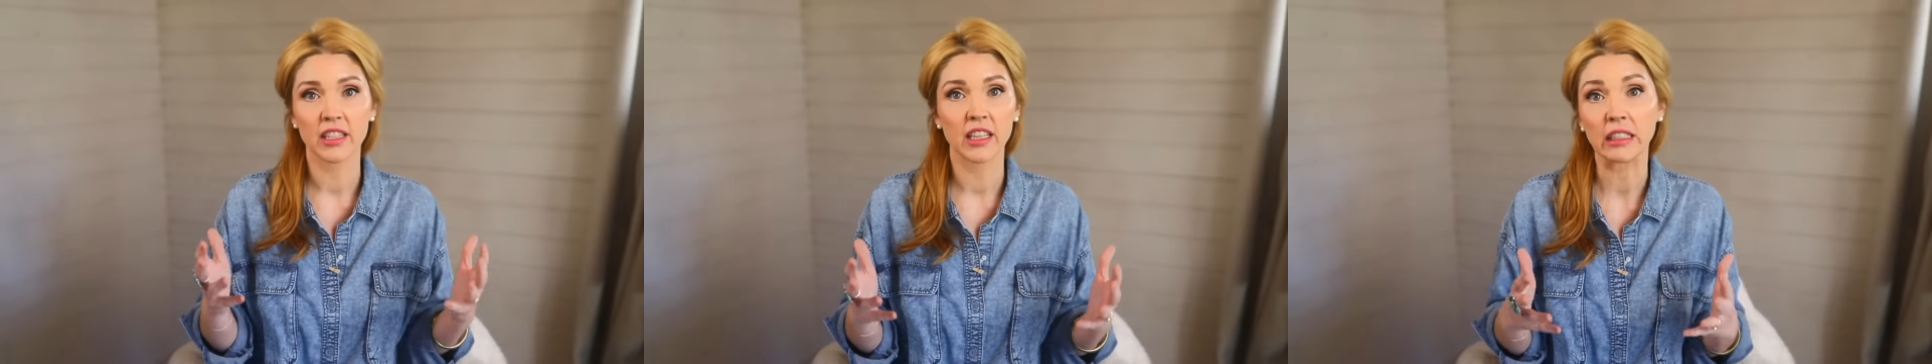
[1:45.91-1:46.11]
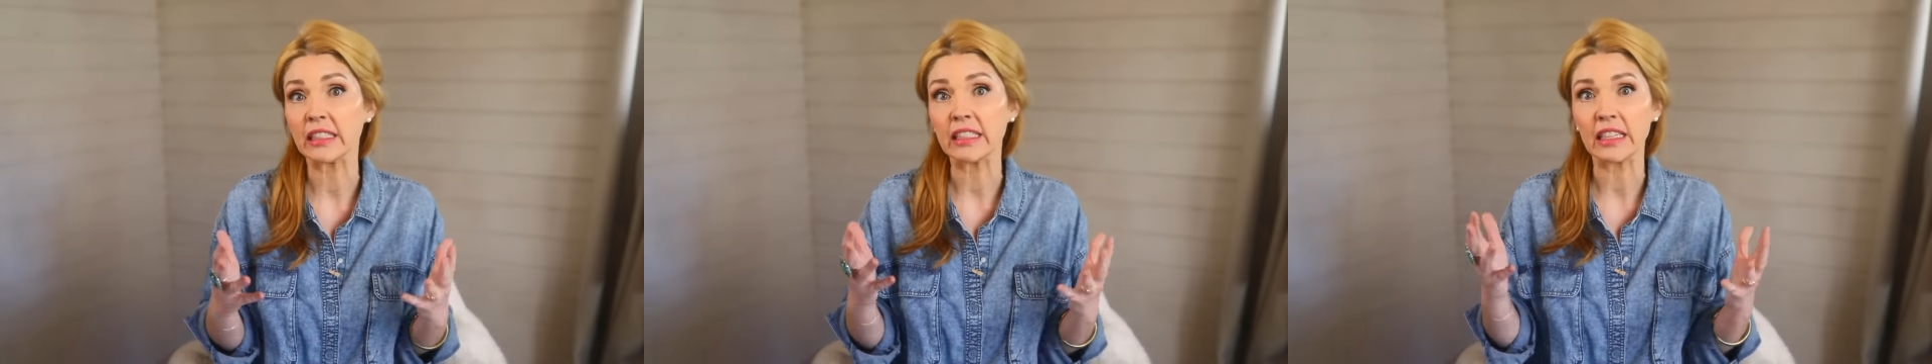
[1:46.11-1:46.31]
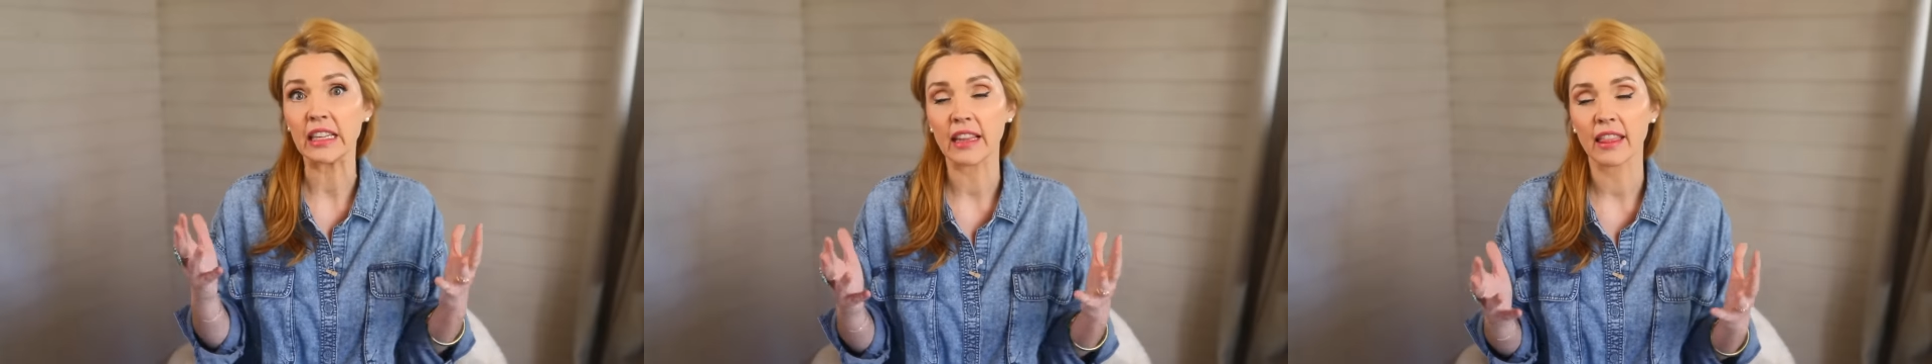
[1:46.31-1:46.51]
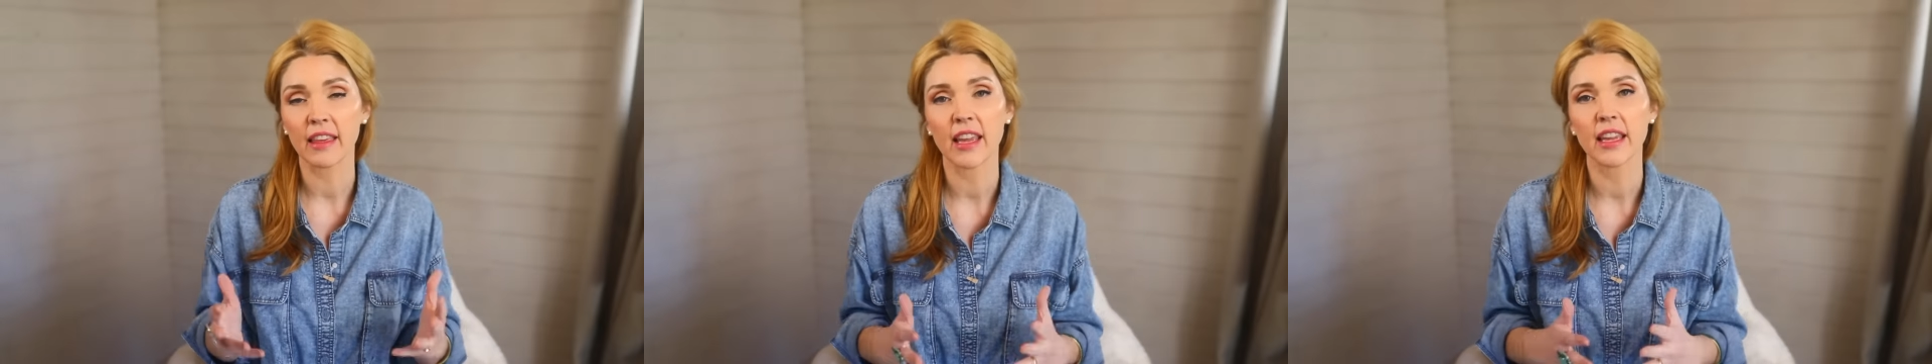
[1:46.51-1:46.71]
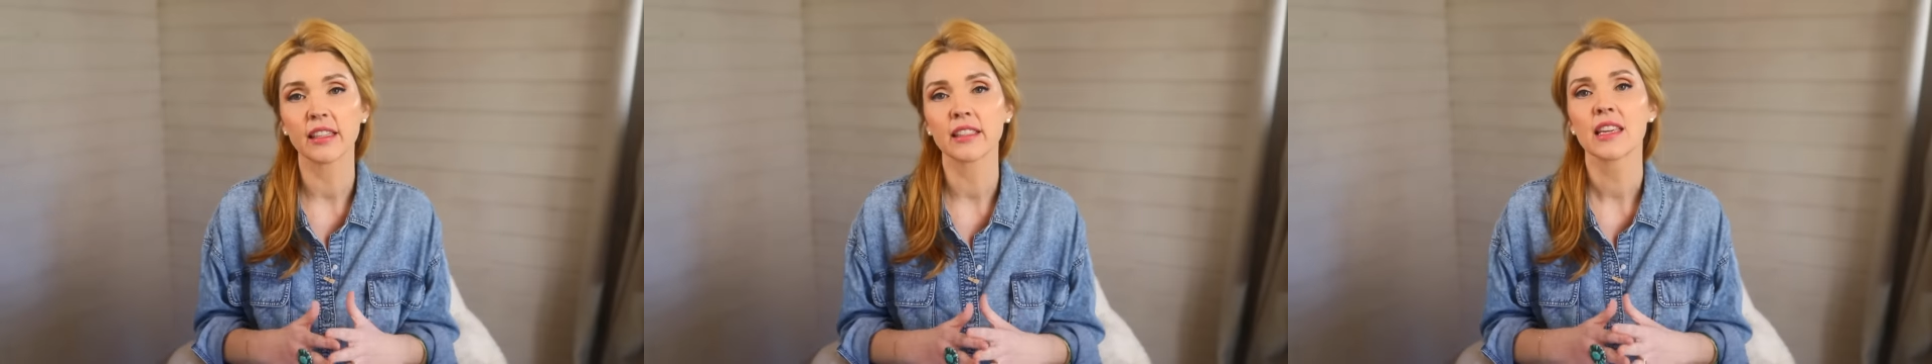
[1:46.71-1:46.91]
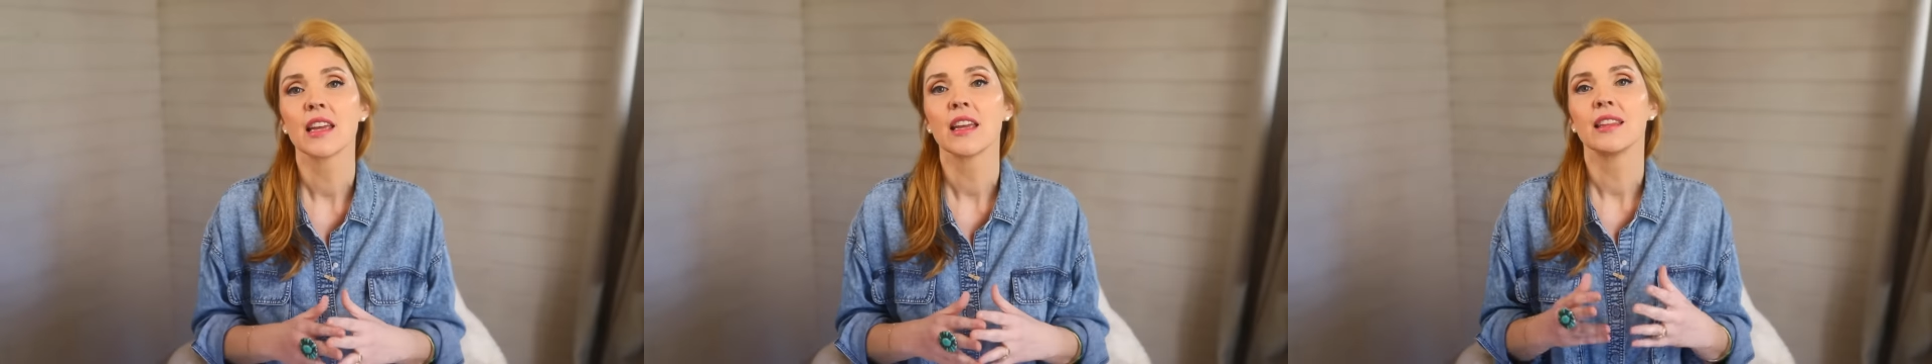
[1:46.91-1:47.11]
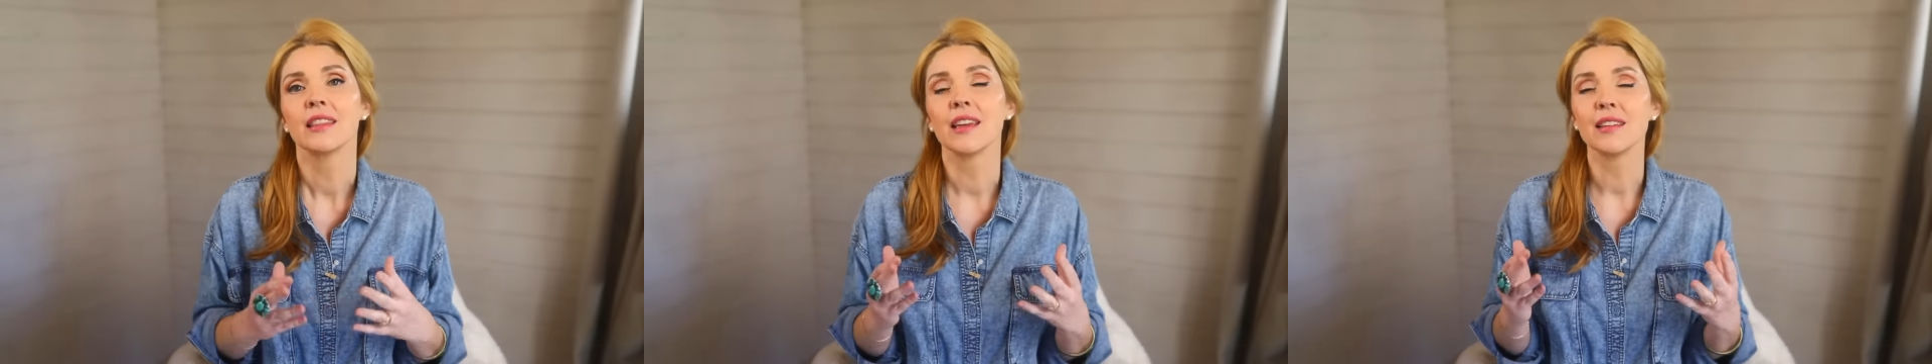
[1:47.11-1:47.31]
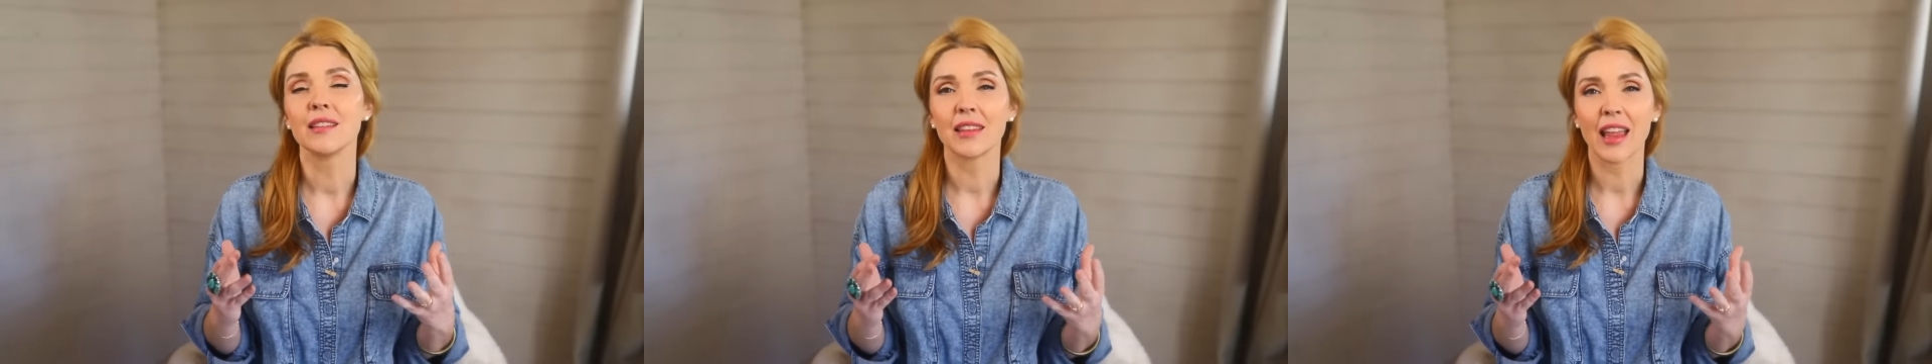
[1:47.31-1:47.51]
cleaning things
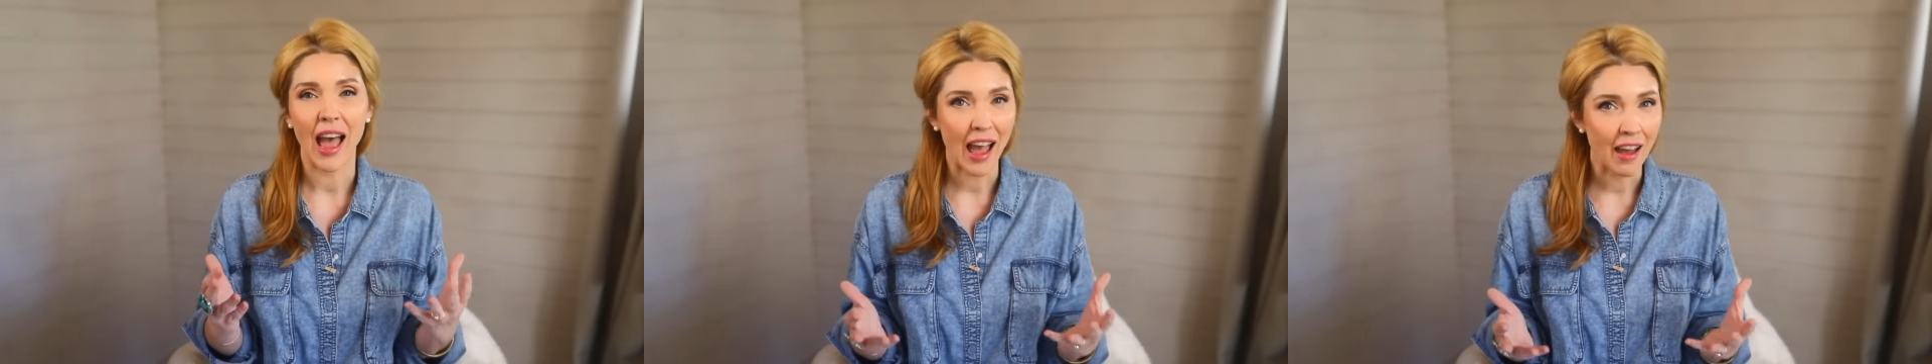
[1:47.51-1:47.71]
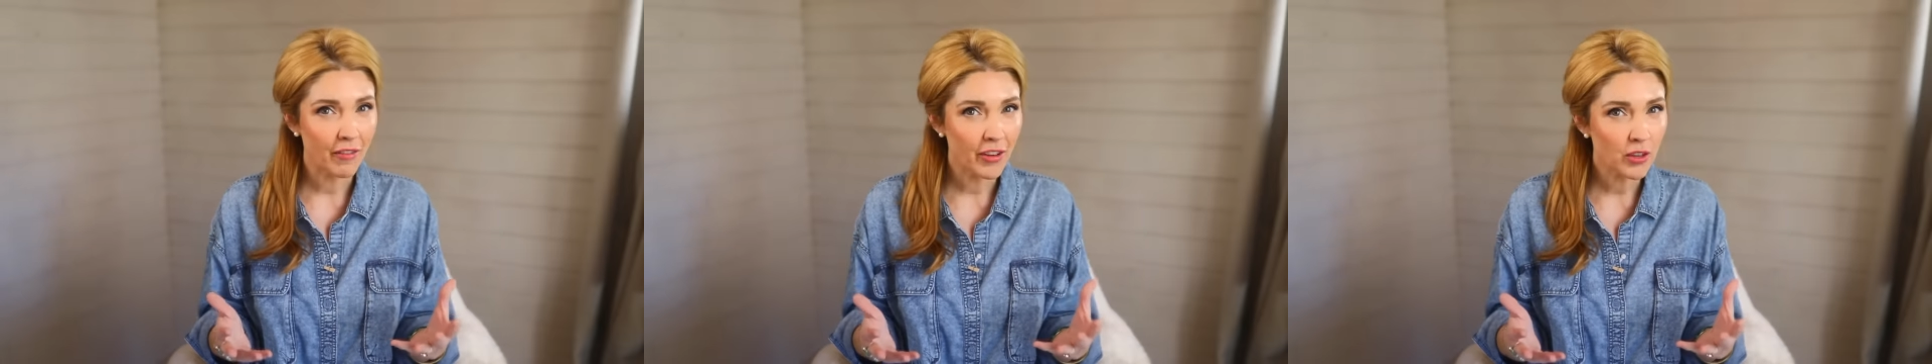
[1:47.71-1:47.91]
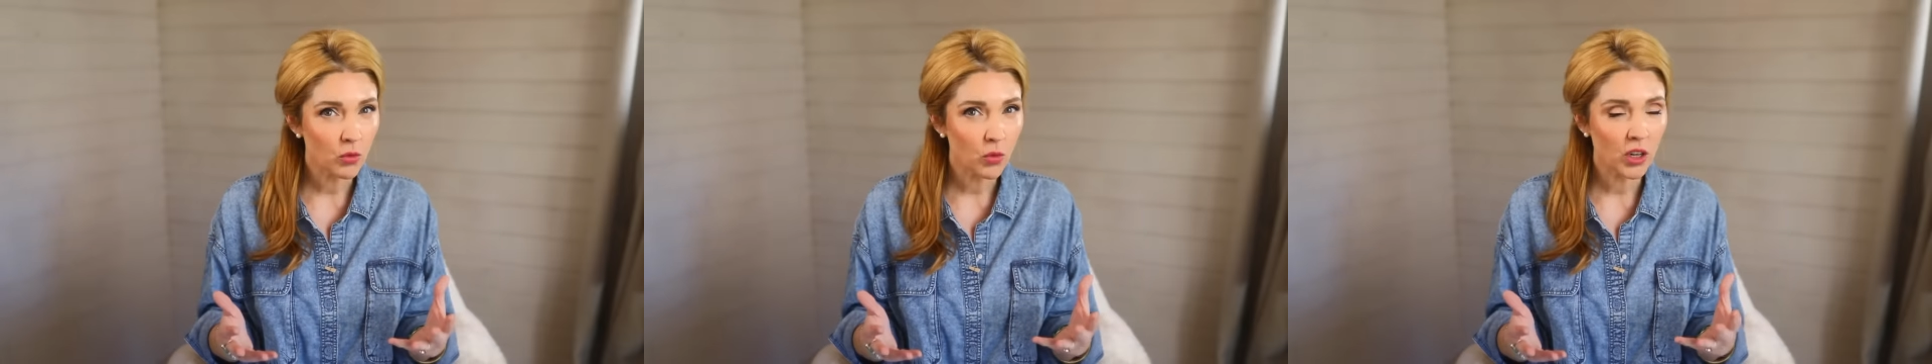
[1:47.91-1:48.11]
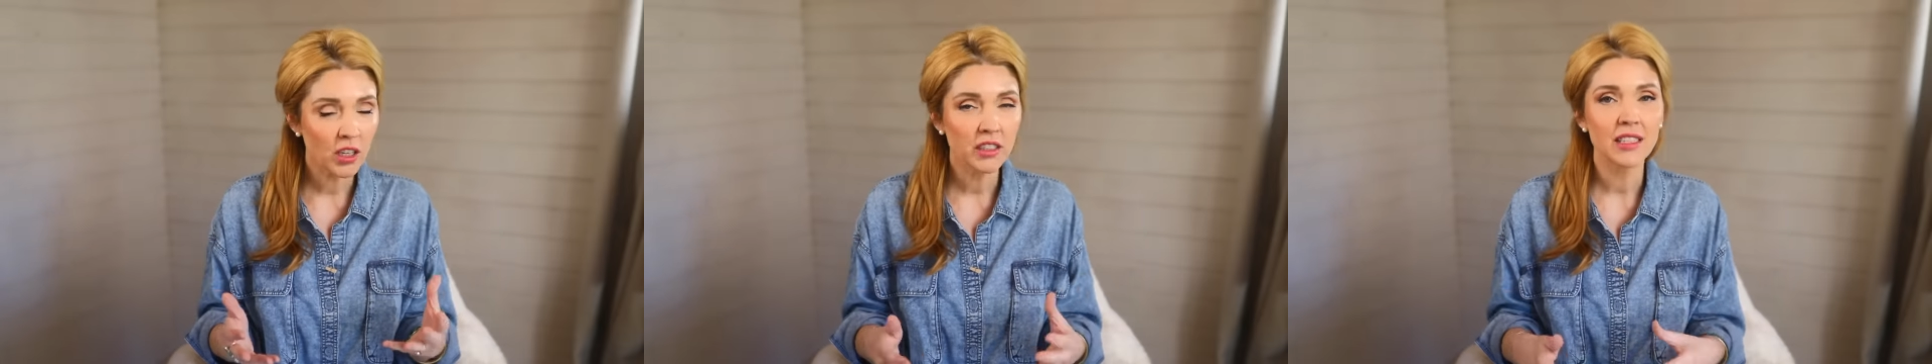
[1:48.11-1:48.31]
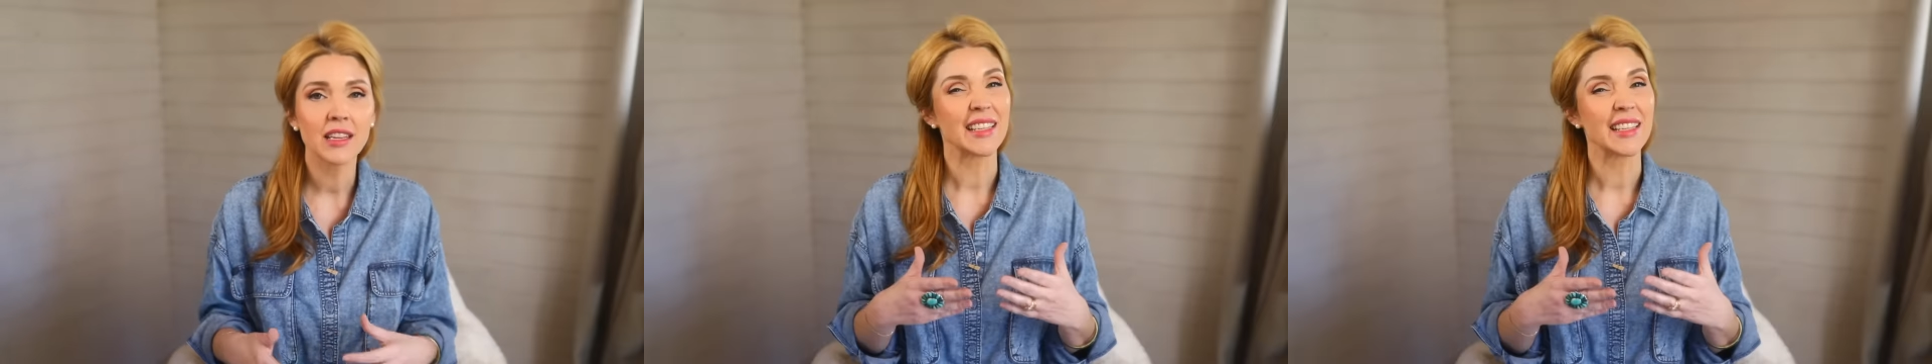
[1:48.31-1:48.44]
that haven't worked,